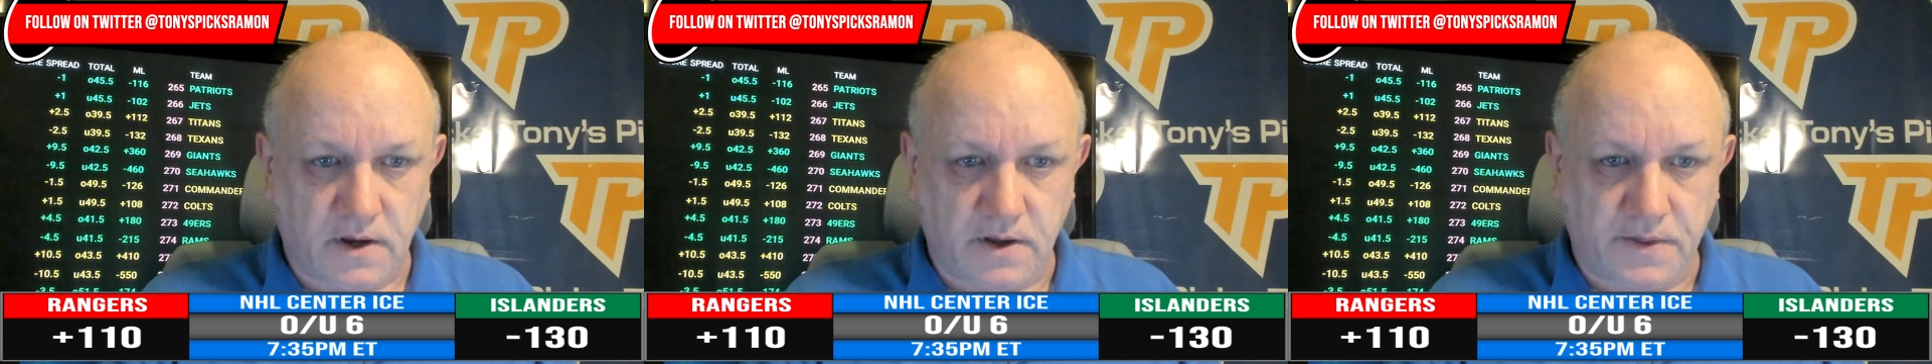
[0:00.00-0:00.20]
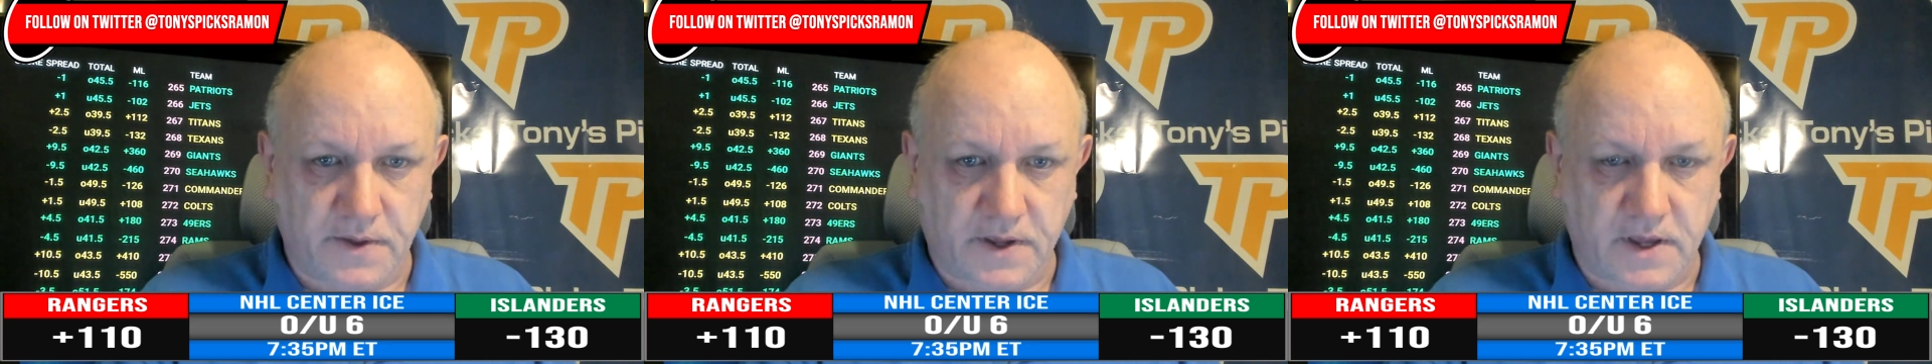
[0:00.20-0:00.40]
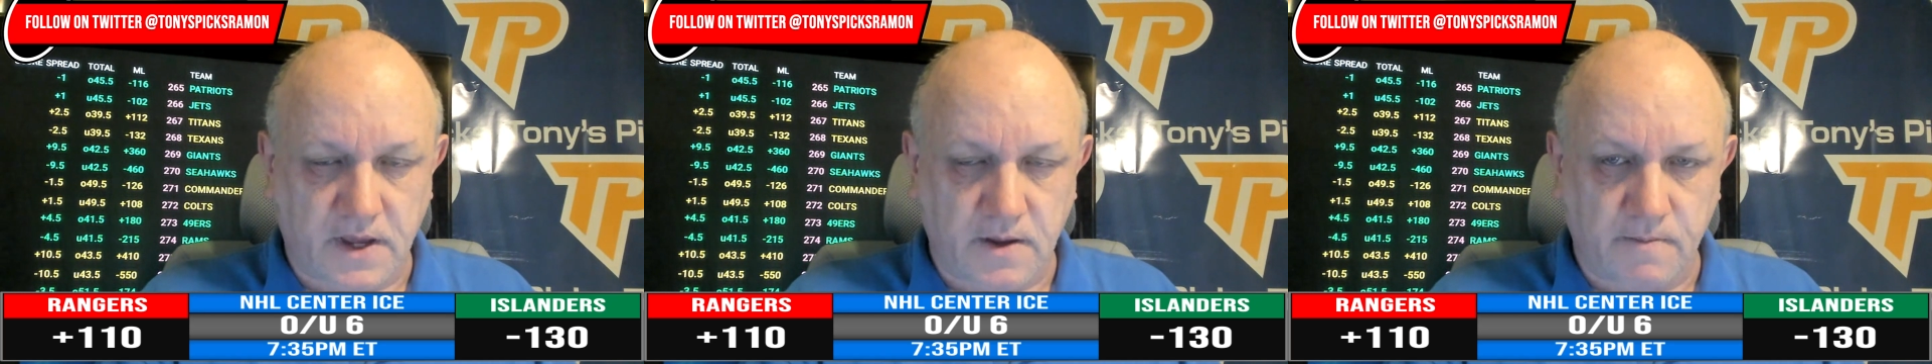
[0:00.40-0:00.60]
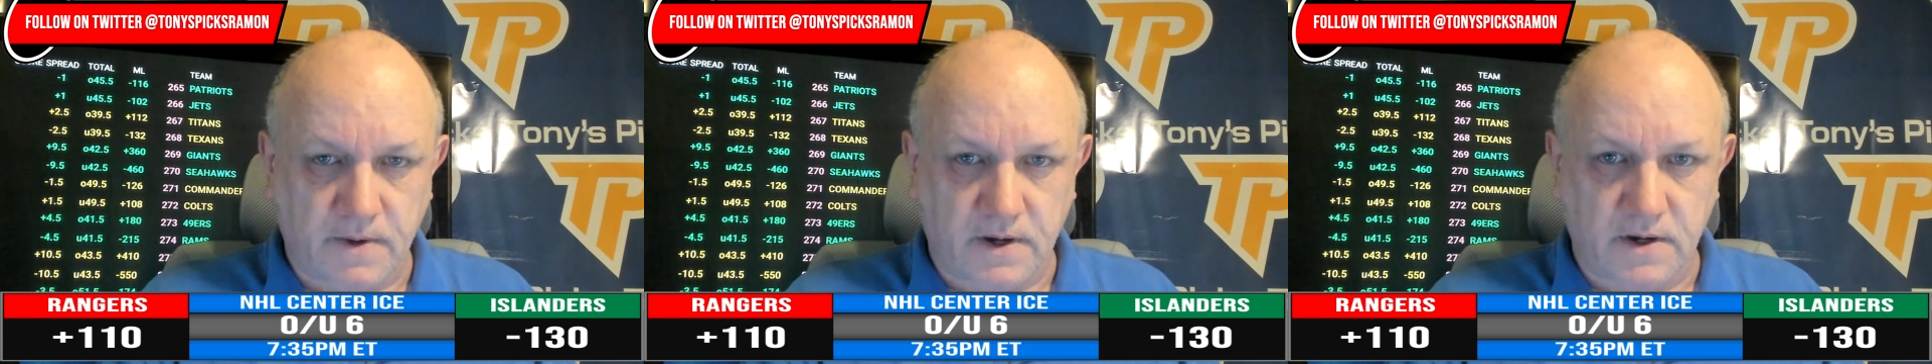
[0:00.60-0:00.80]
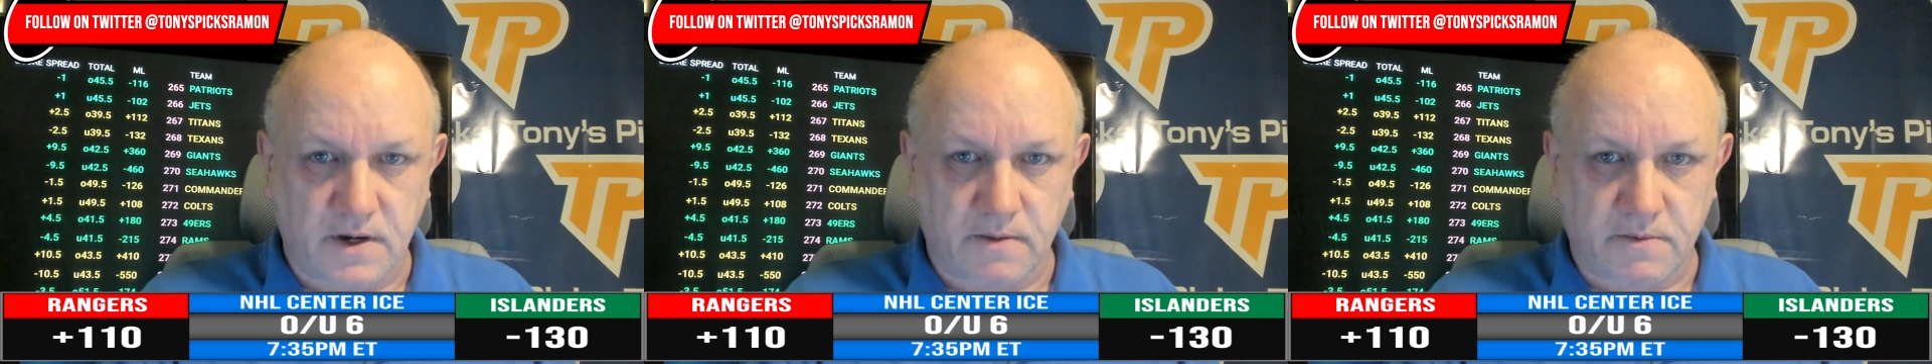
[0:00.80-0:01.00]
uh, the
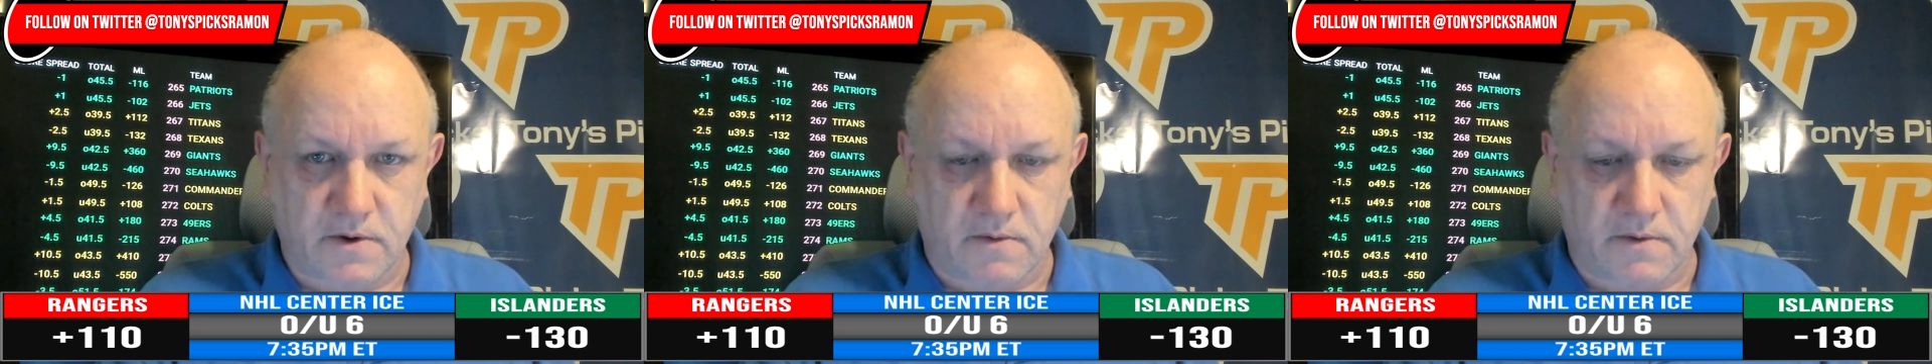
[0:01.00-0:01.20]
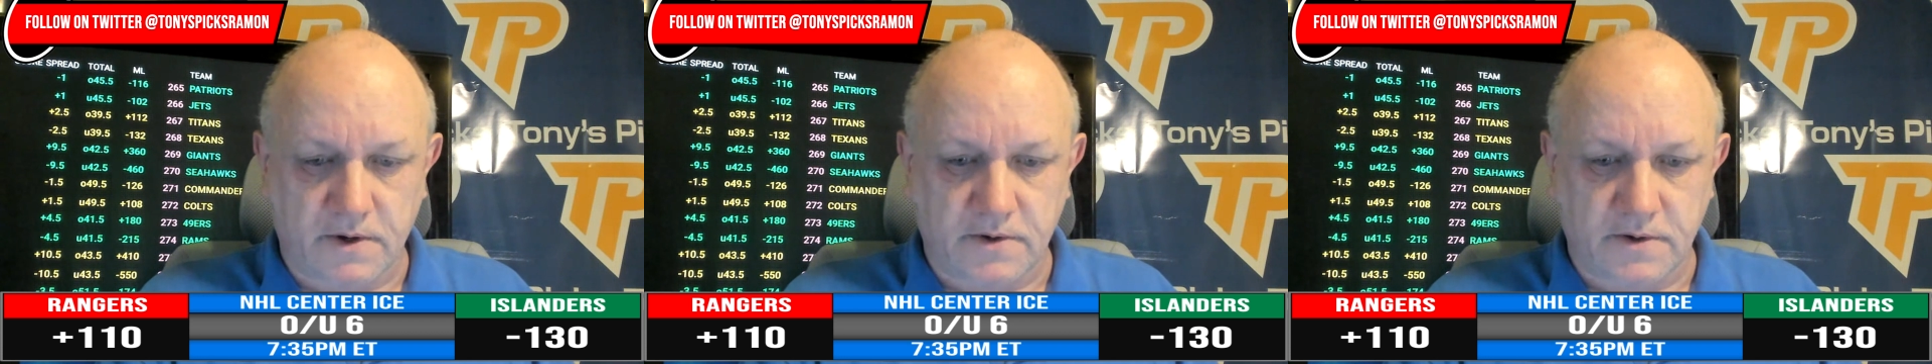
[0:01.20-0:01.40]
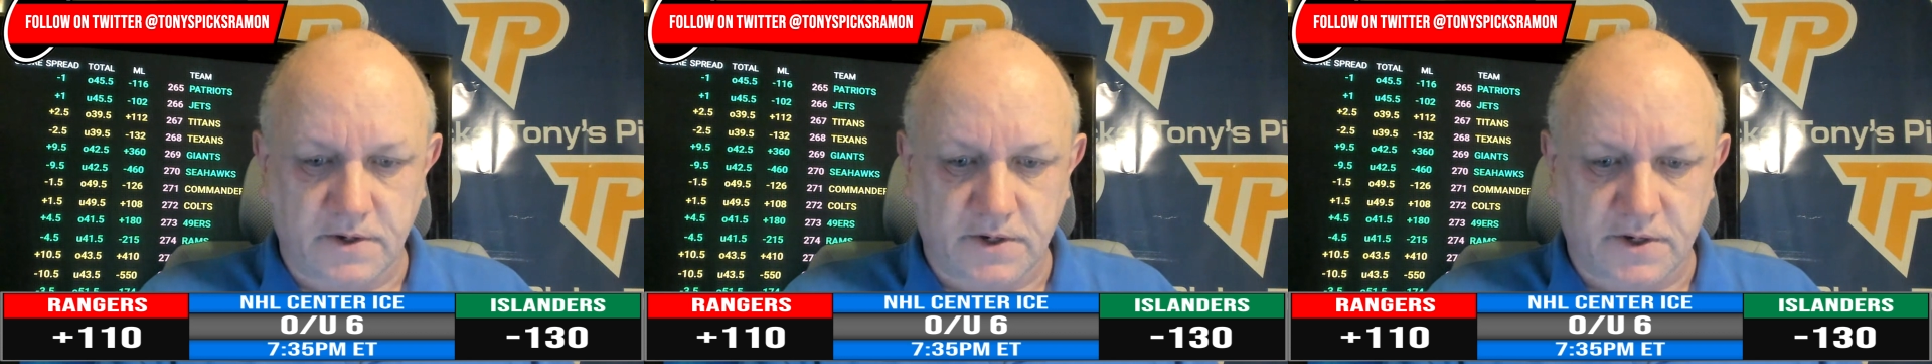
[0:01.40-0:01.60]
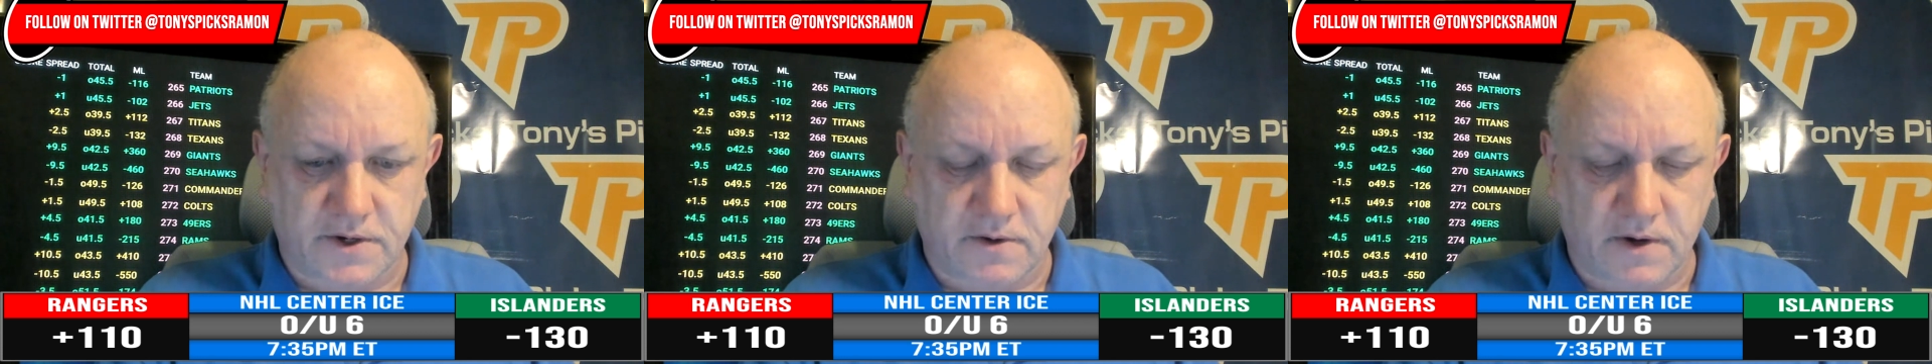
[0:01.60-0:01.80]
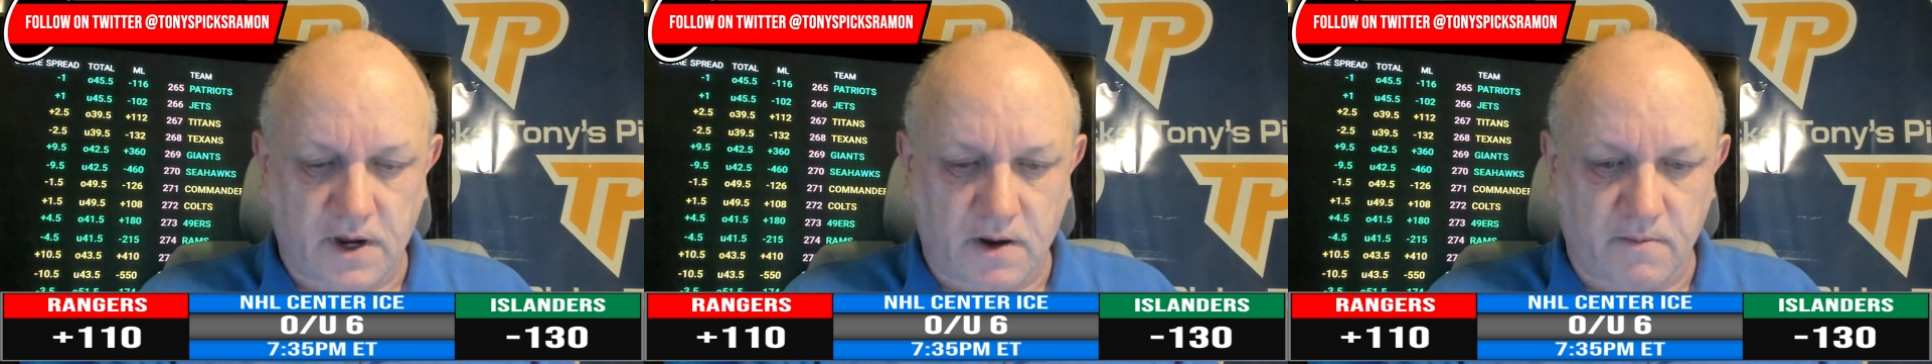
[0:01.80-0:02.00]
game ended up going to a
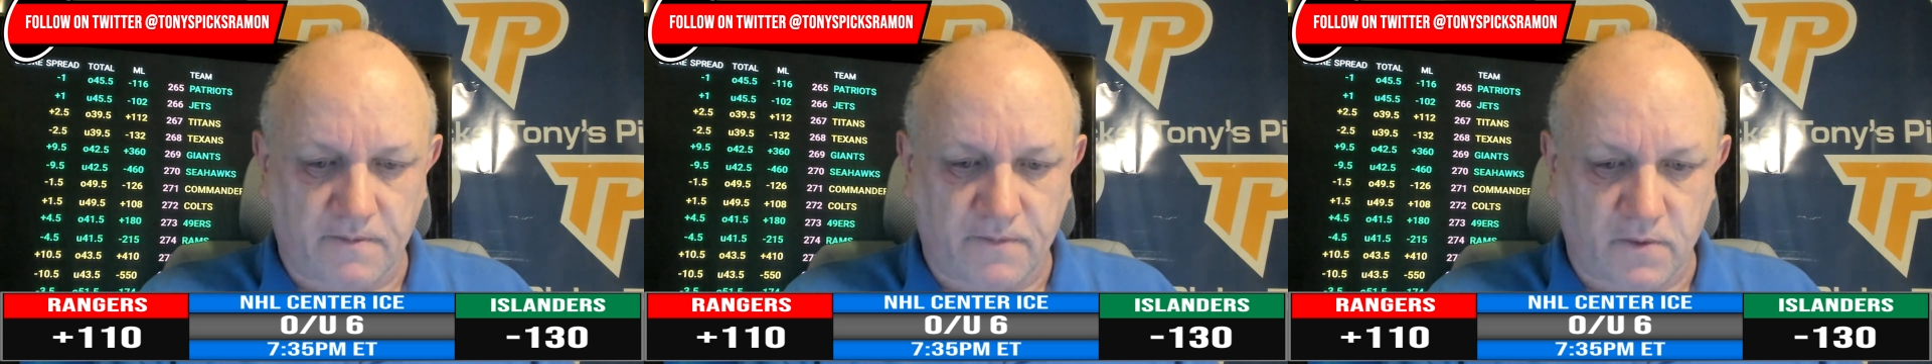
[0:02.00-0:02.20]
shootout